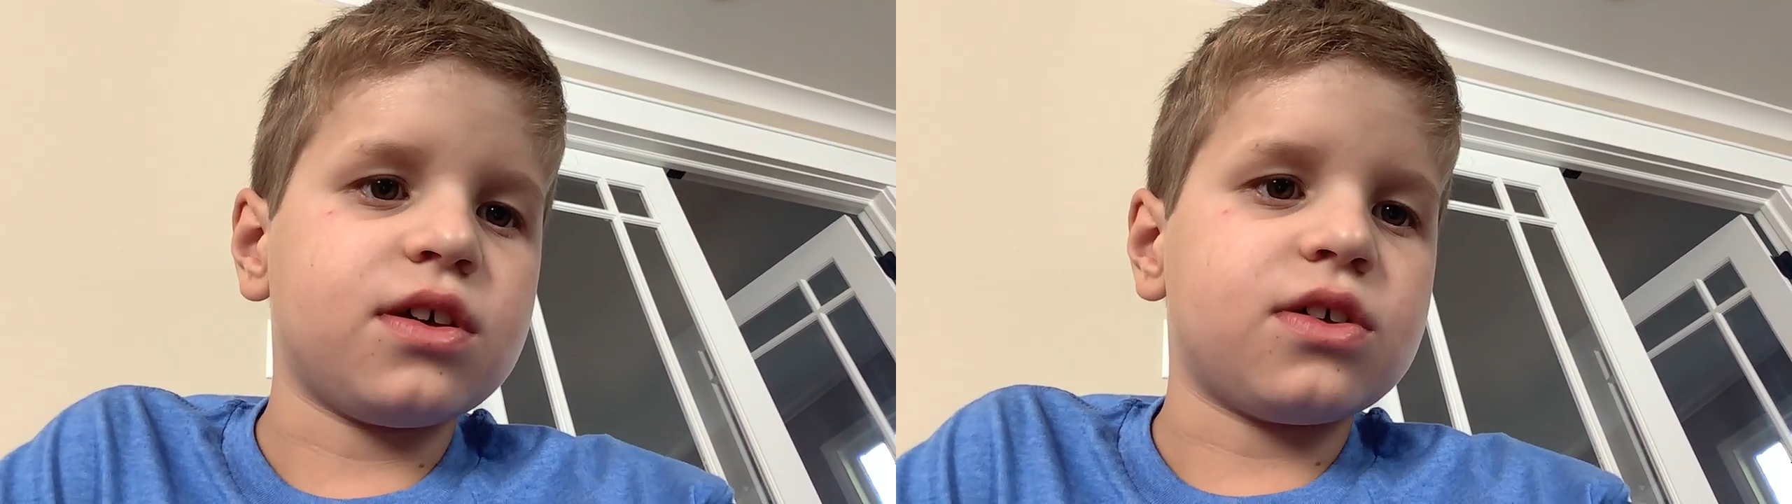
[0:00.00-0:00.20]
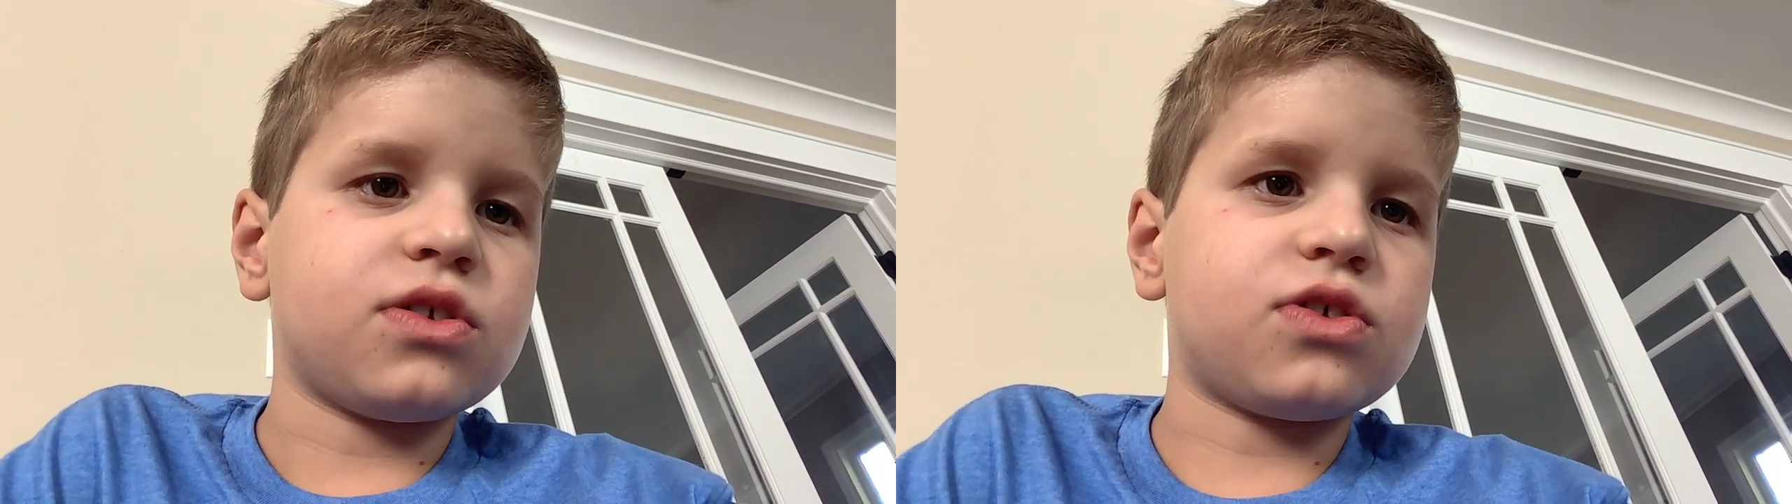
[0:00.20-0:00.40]

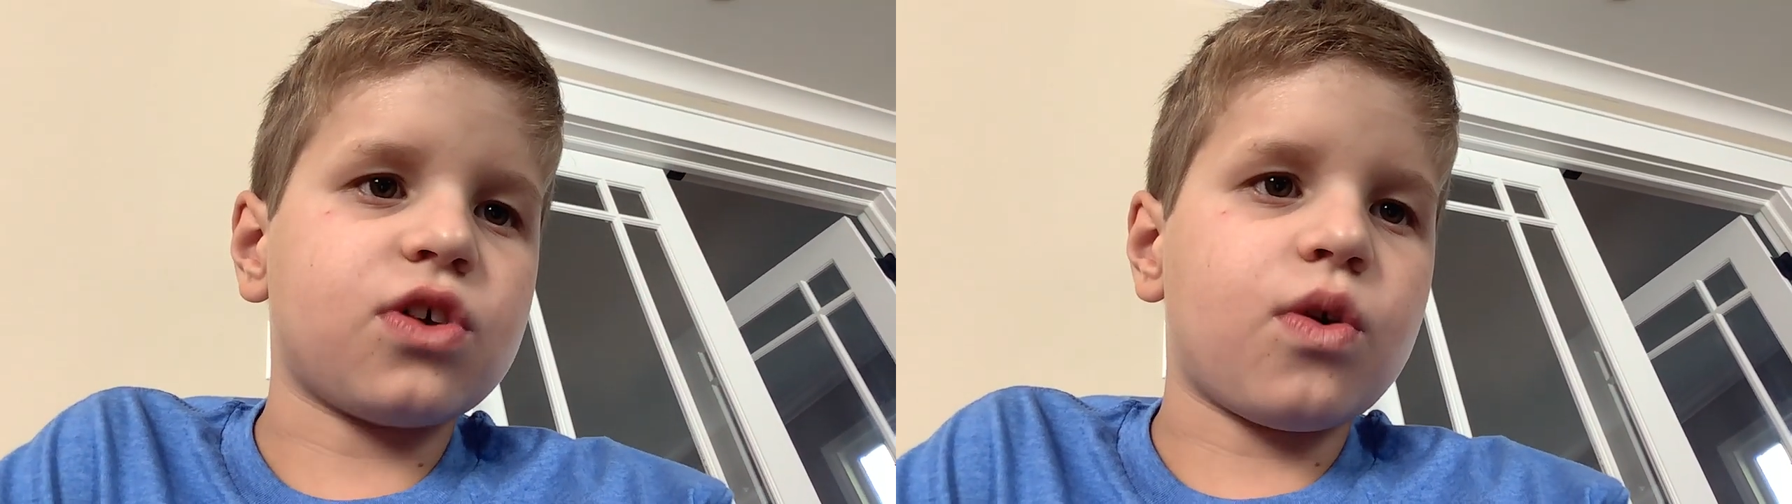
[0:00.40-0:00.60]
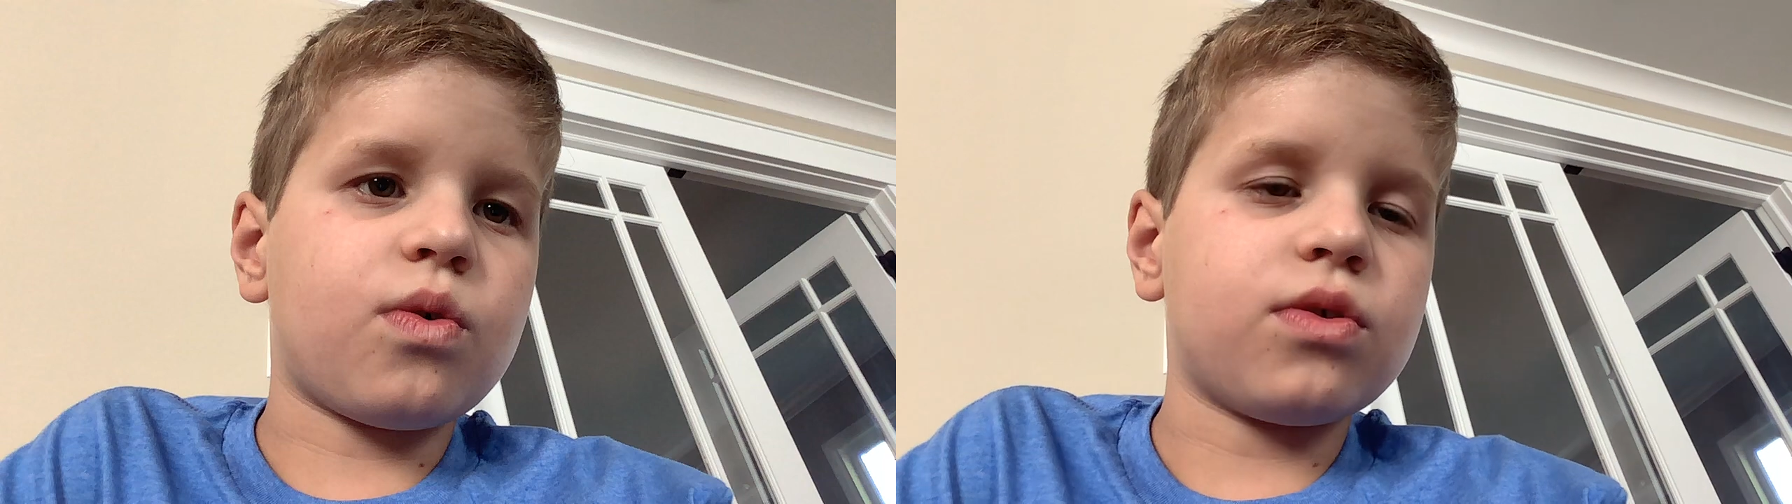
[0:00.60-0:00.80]

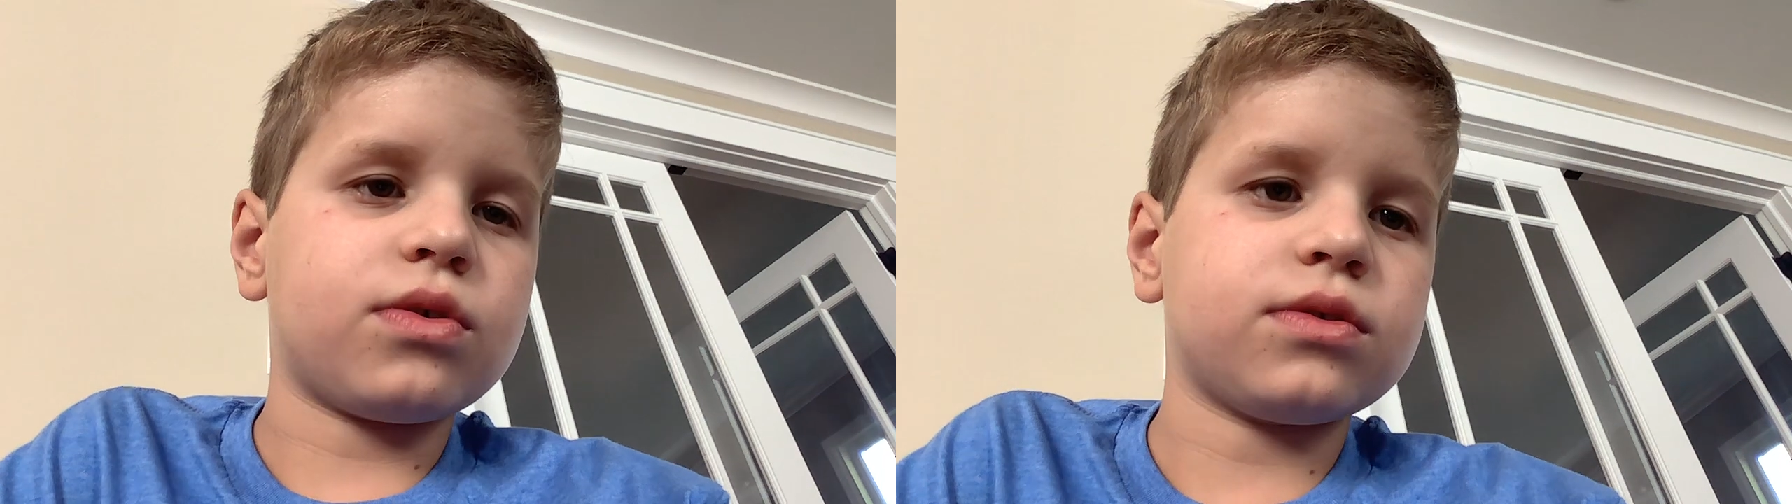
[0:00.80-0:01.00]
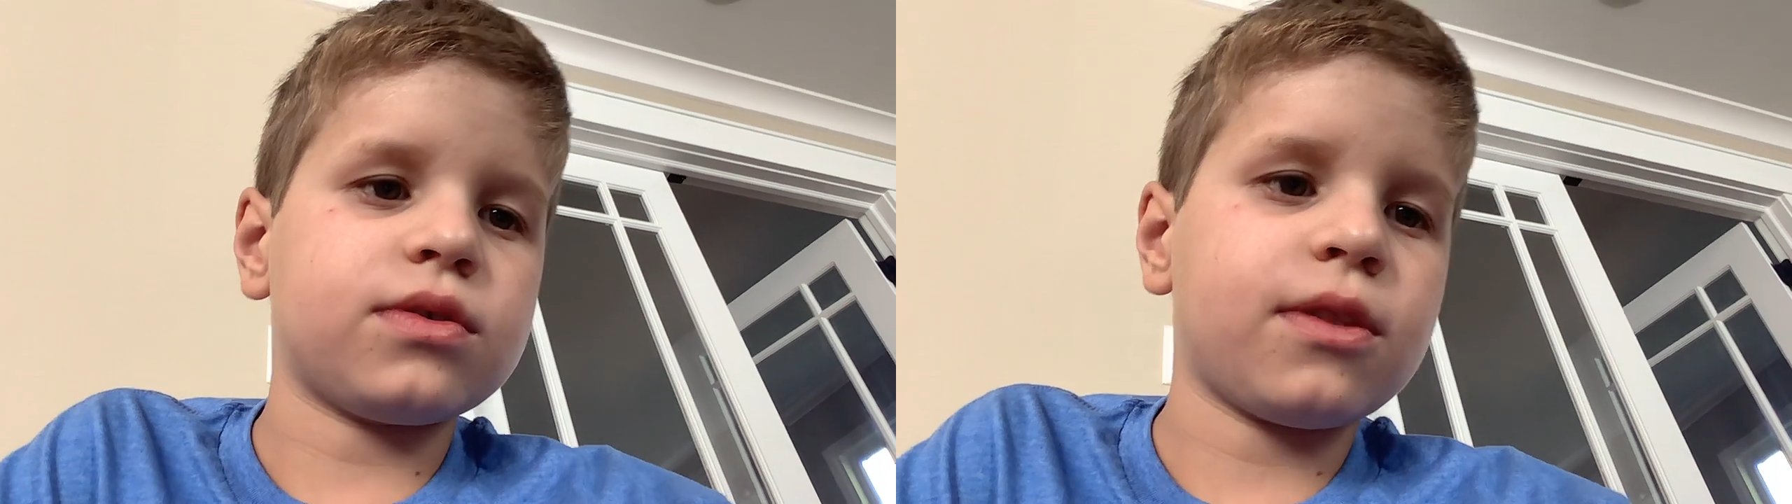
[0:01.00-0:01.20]
So,
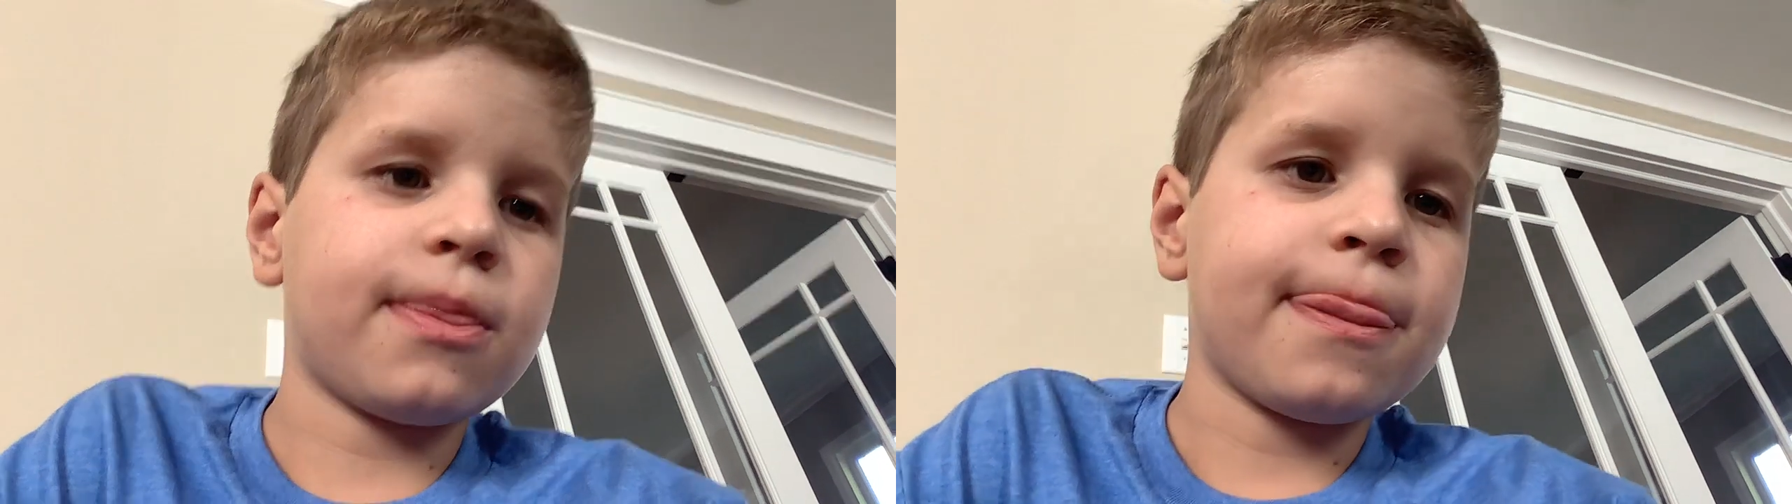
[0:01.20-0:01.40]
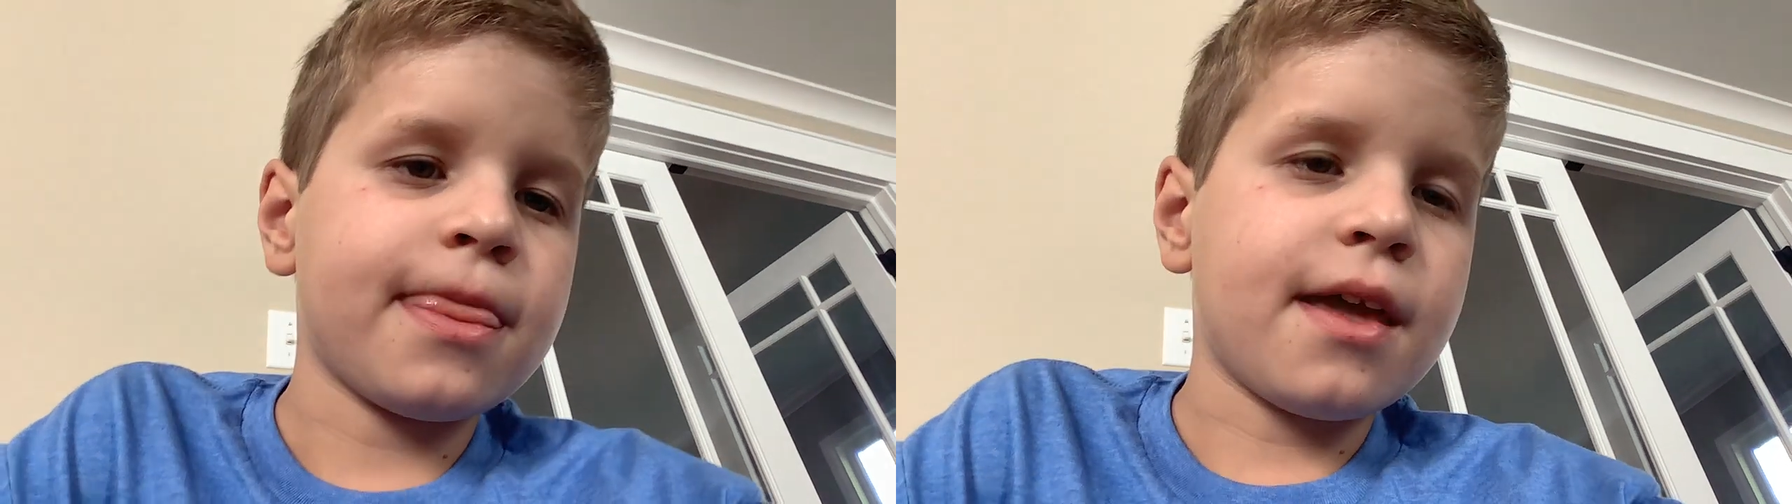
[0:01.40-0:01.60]

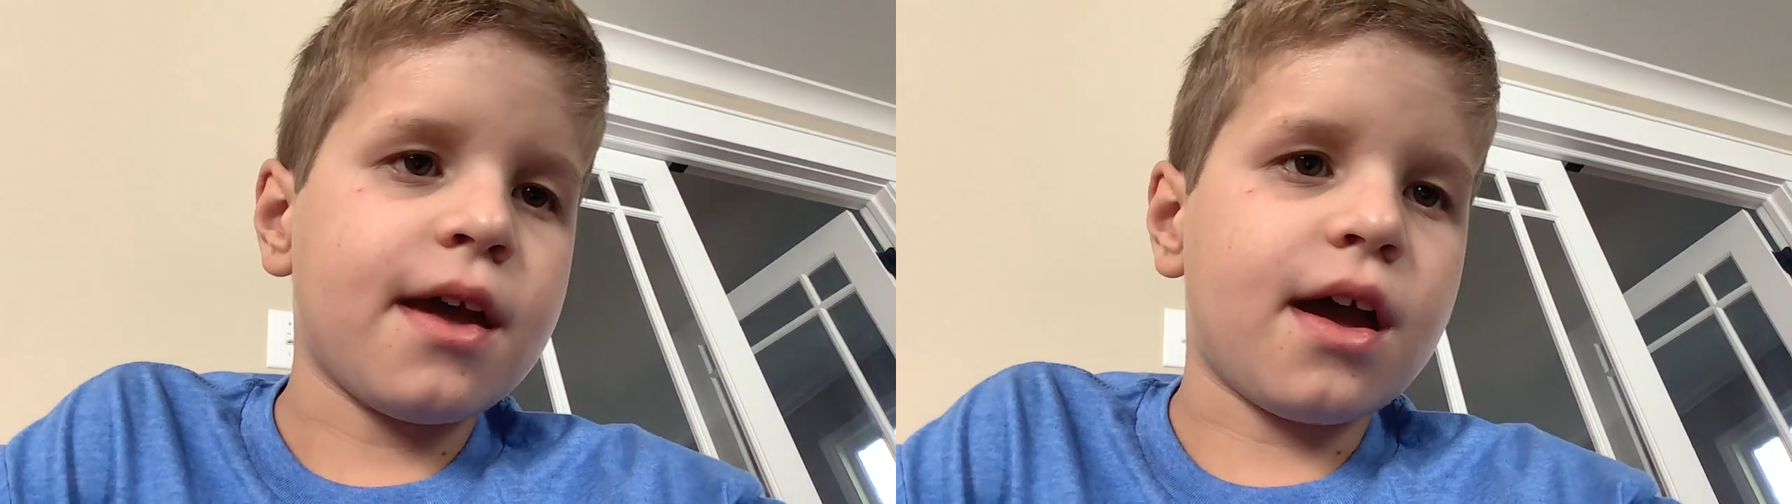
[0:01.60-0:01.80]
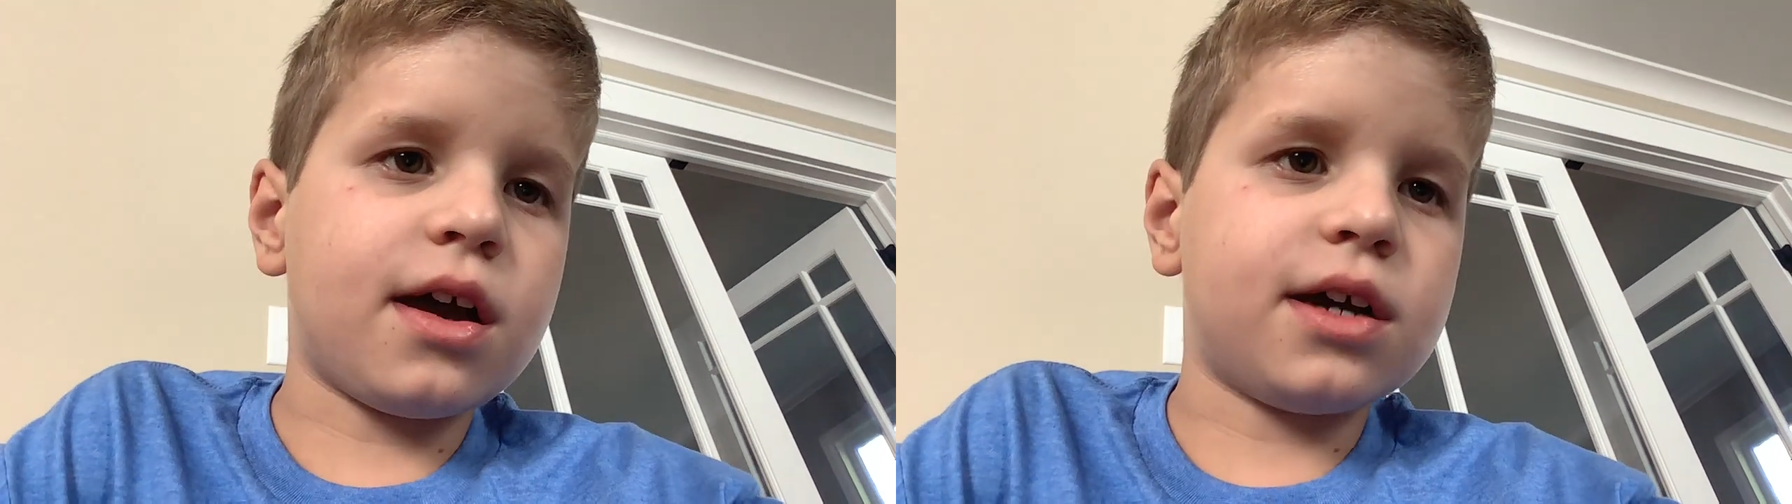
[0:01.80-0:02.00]

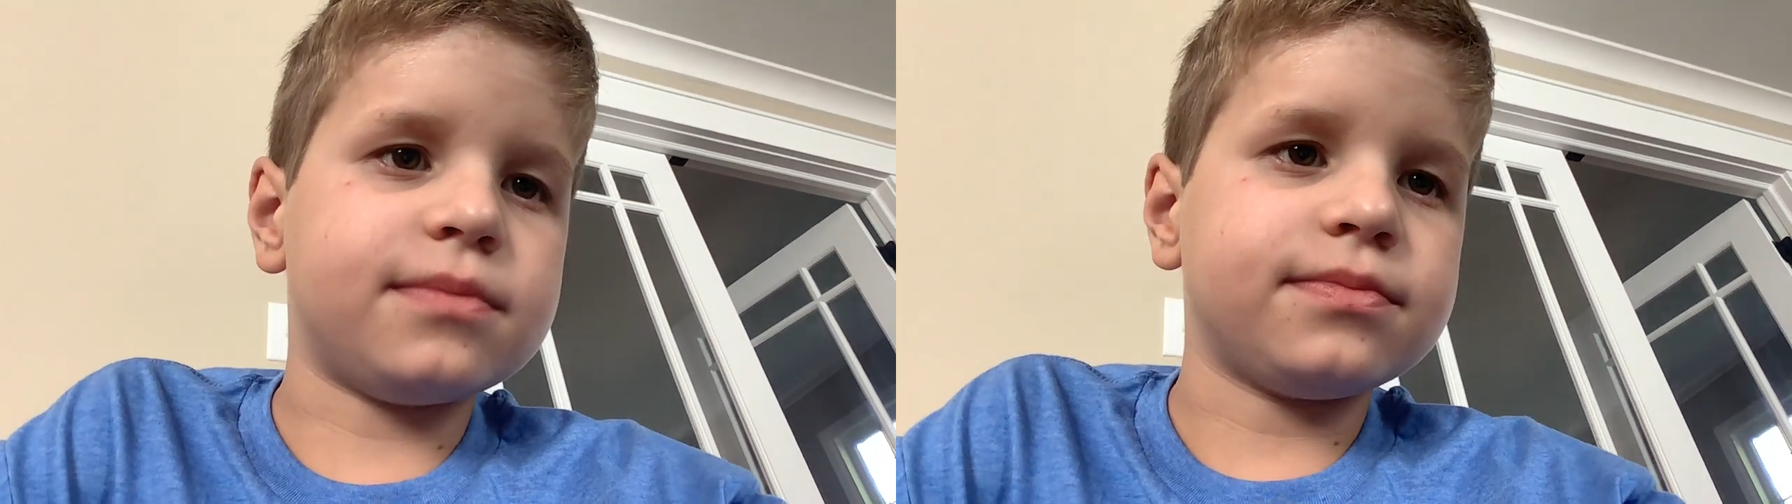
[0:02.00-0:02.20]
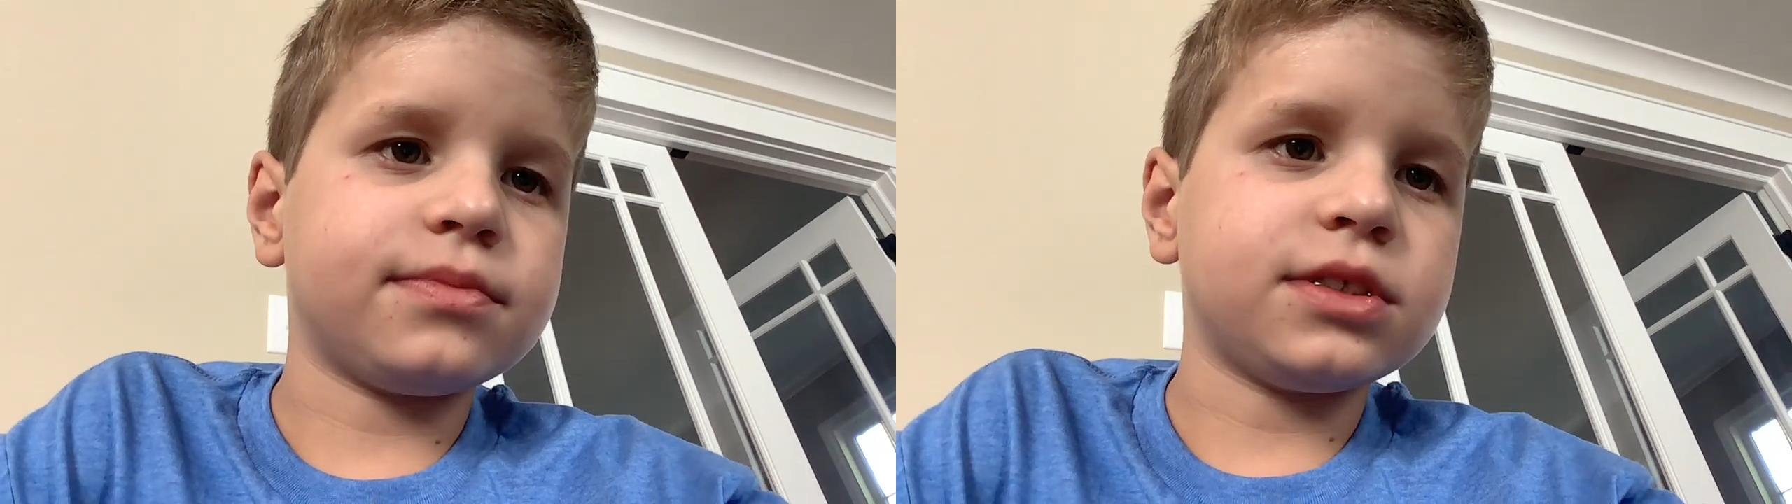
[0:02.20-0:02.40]
um,